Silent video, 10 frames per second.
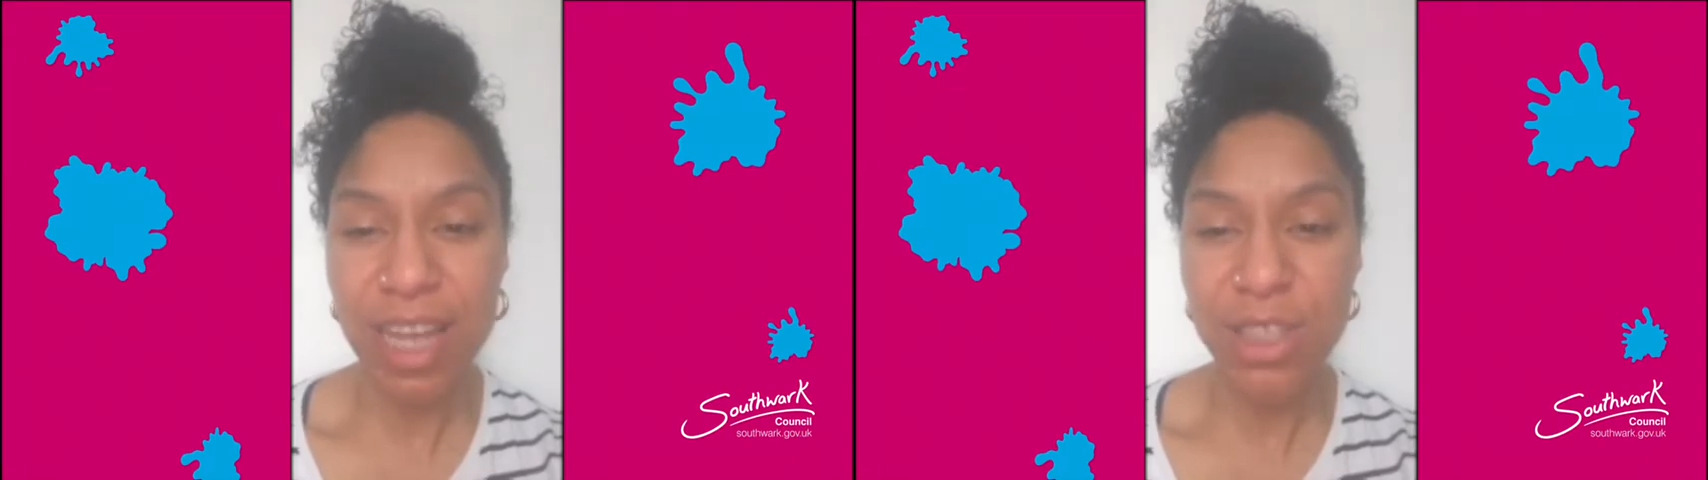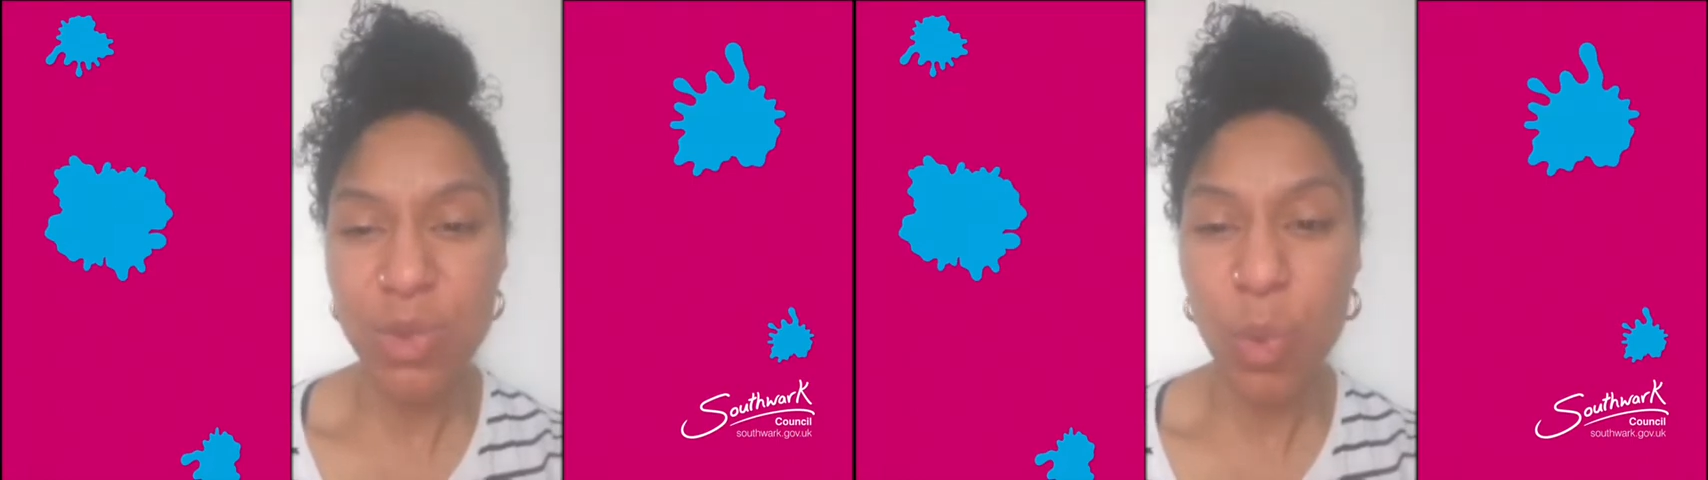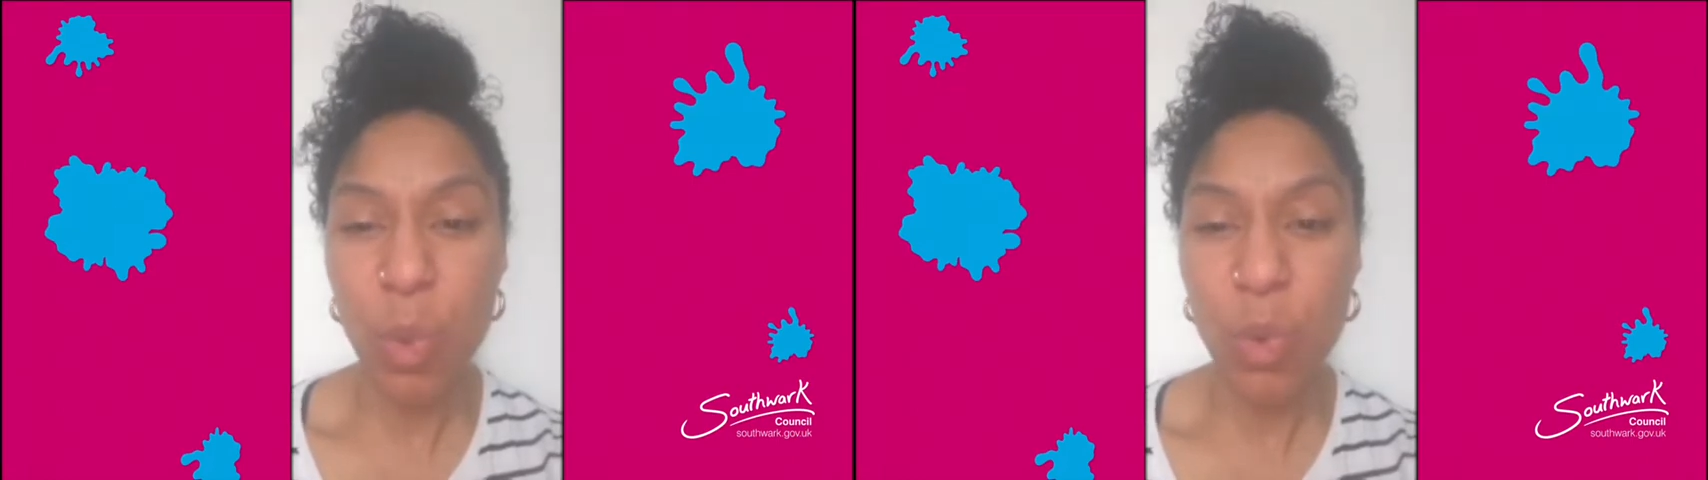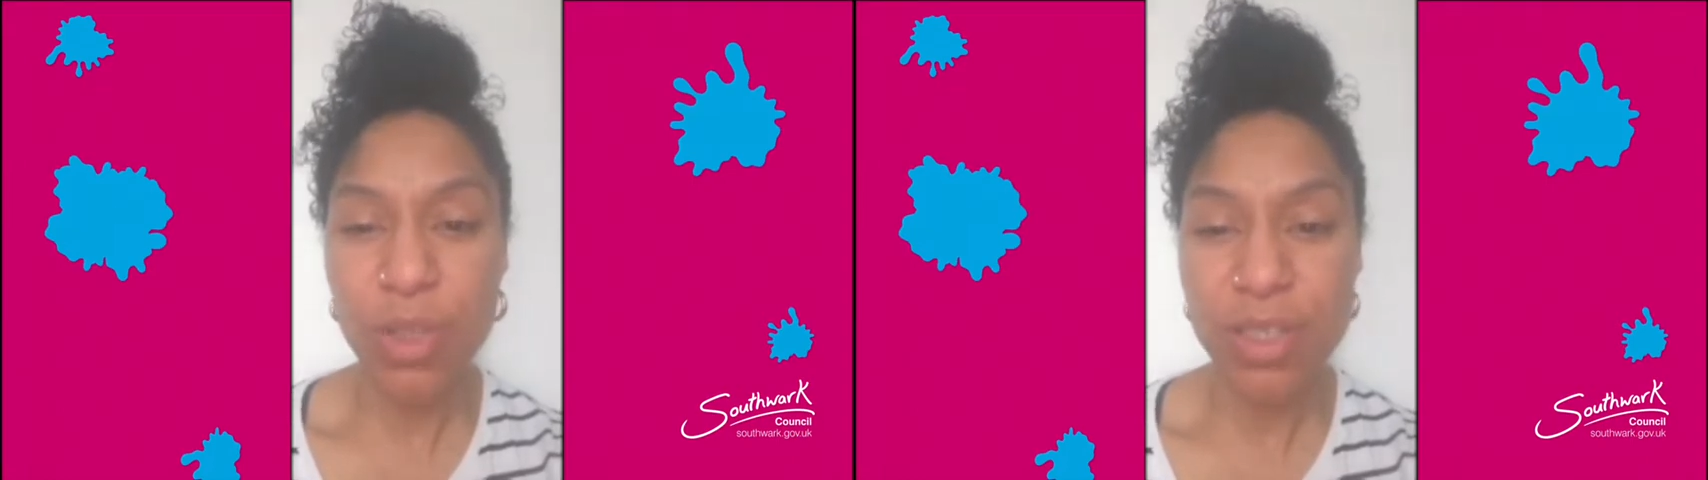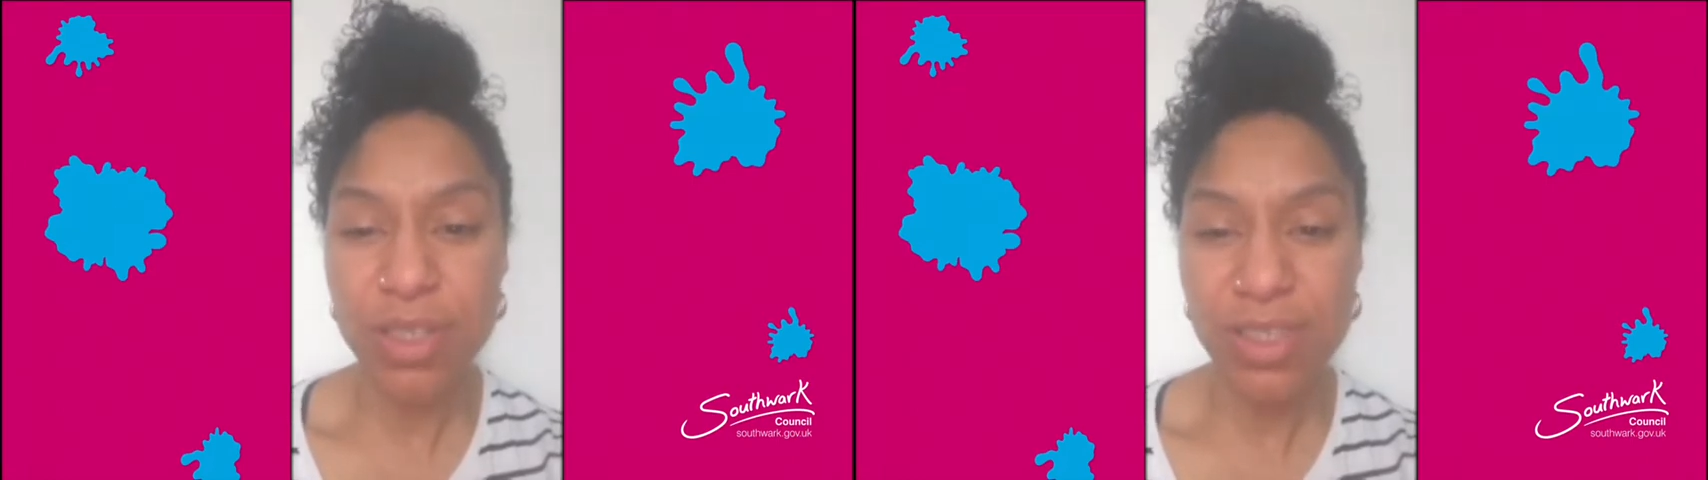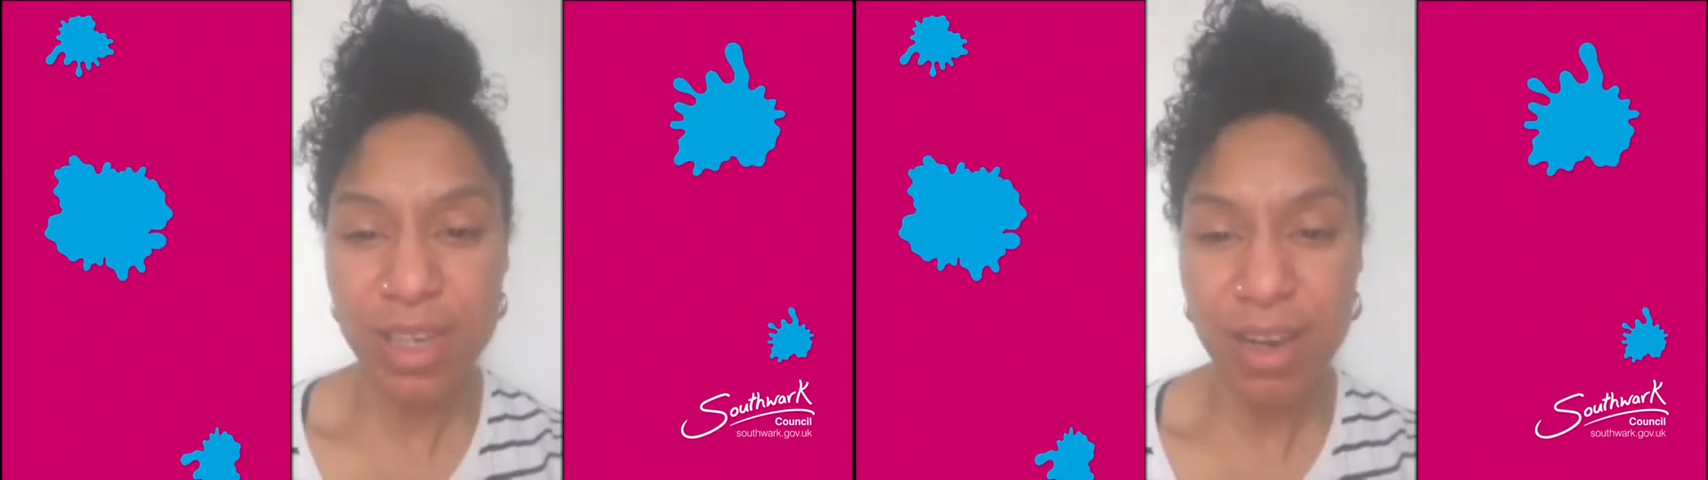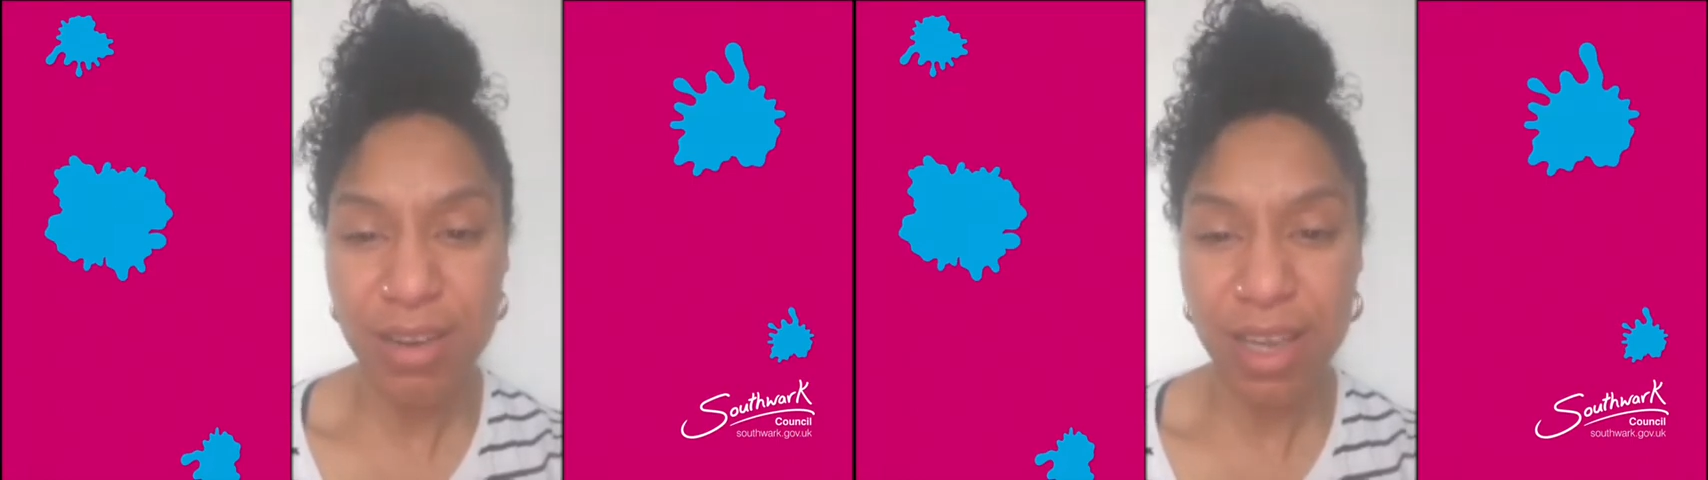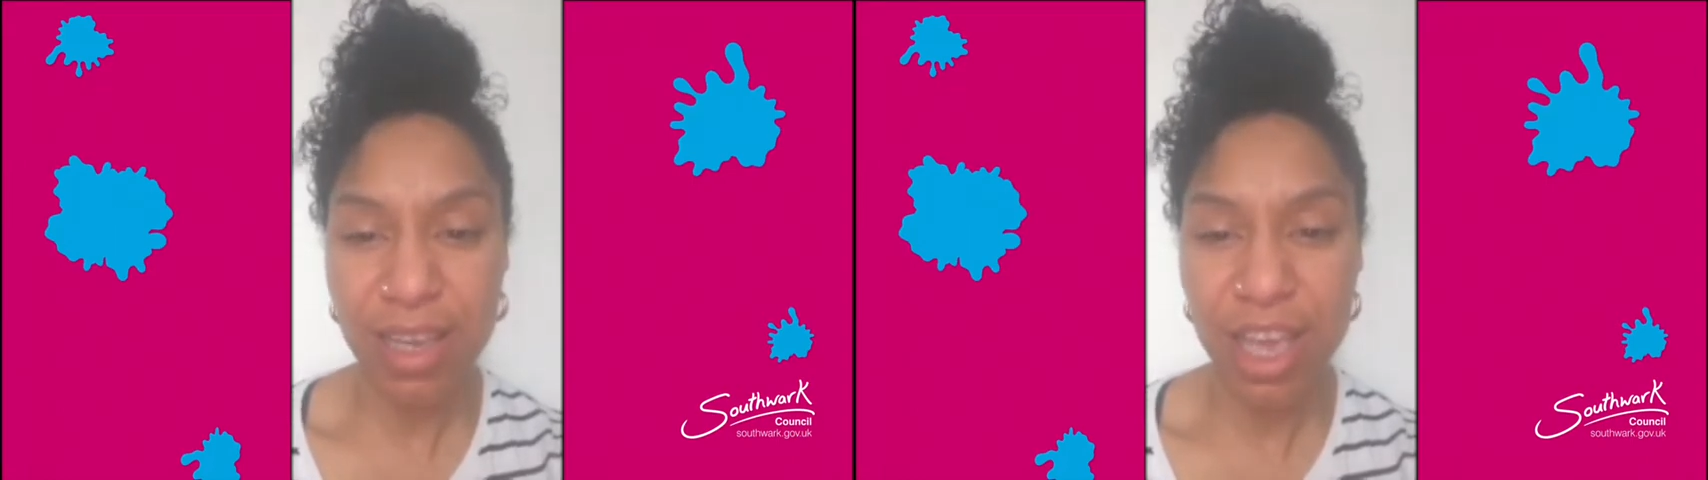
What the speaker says: and do all the stirring.